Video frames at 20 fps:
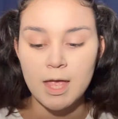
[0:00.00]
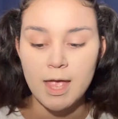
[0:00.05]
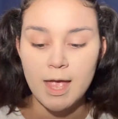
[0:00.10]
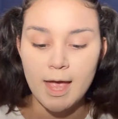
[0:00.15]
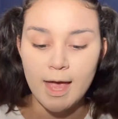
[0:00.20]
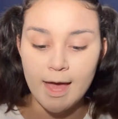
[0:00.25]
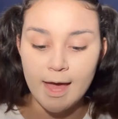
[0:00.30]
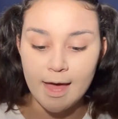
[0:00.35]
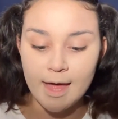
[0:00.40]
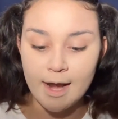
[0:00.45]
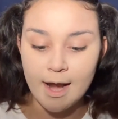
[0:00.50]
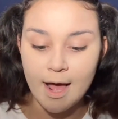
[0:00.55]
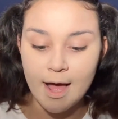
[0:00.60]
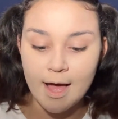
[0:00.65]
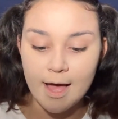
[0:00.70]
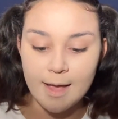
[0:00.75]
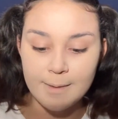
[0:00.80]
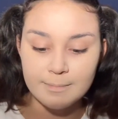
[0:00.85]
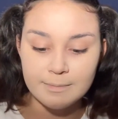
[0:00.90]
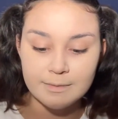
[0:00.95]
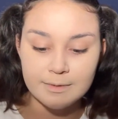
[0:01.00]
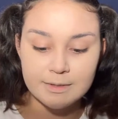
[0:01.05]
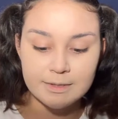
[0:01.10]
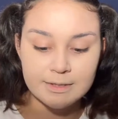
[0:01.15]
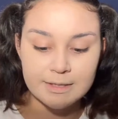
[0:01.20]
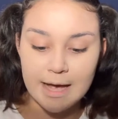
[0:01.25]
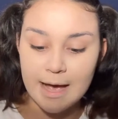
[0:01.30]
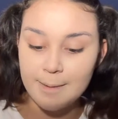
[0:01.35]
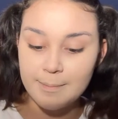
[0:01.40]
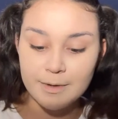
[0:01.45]
And I'm
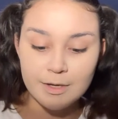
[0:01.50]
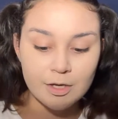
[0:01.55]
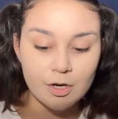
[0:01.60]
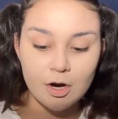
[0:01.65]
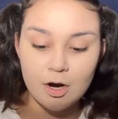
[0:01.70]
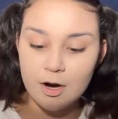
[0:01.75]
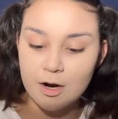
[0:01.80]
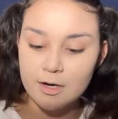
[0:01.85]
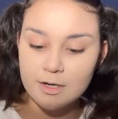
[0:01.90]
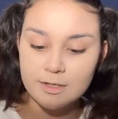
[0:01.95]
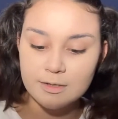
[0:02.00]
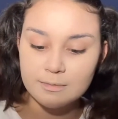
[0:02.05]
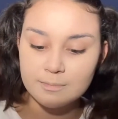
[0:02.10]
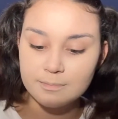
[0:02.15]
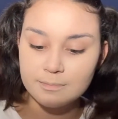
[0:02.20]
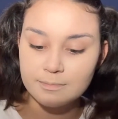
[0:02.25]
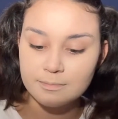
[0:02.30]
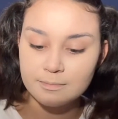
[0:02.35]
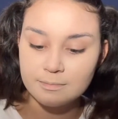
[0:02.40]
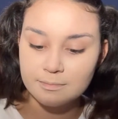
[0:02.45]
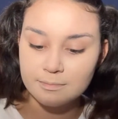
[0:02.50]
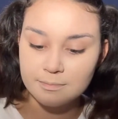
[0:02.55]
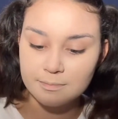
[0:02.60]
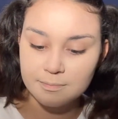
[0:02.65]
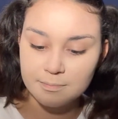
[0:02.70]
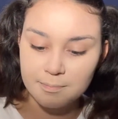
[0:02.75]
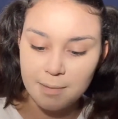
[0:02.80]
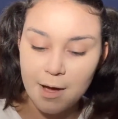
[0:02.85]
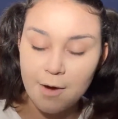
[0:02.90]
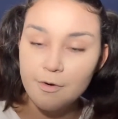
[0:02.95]
dabbing our
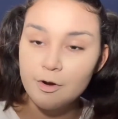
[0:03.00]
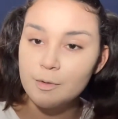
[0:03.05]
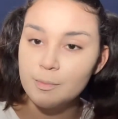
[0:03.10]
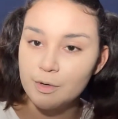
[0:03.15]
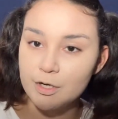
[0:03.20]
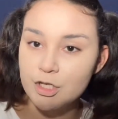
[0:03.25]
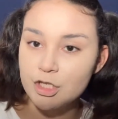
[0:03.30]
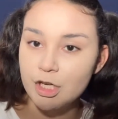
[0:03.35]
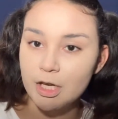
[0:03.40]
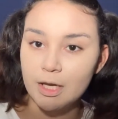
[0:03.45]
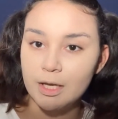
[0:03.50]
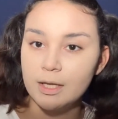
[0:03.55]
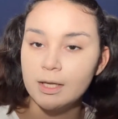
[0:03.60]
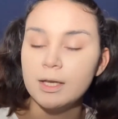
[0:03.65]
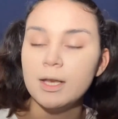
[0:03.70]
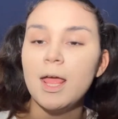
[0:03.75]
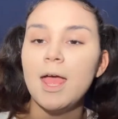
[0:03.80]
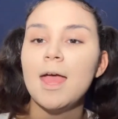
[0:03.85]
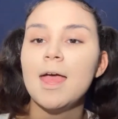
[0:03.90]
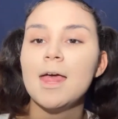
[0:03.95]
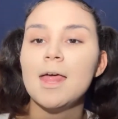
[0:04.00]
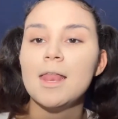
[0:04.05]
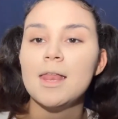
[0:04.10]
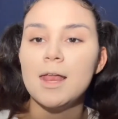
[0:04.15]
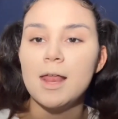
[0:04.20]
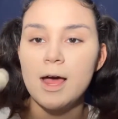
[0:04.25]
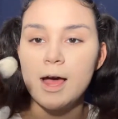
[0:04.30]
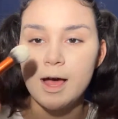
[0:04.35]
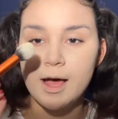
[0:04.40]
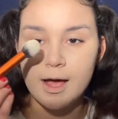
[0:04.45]
powder brush in, and
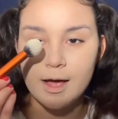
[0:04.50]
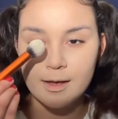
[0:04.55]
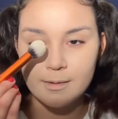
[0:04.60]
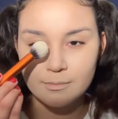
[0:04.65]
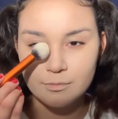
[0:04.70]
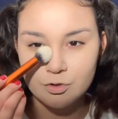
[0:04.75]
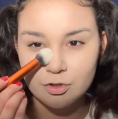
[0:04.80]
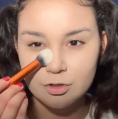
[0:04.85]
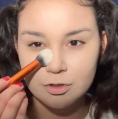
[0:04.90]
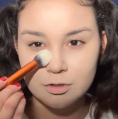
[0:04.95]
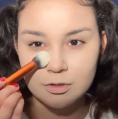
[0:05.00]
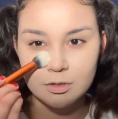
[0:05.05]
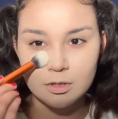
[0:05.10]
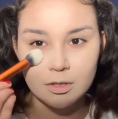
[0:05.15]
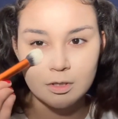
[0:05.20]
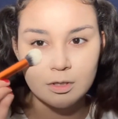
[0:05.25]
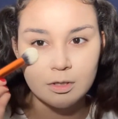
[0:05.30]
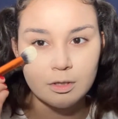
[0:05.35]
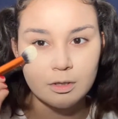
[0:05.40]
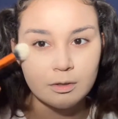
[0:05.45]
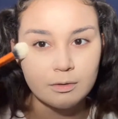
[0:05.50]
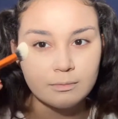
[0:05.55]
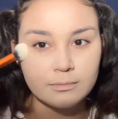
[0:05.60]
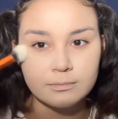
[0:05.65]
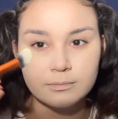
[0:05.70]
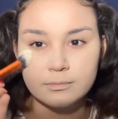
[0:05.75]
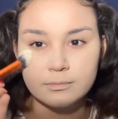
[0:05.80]
I'm just gonna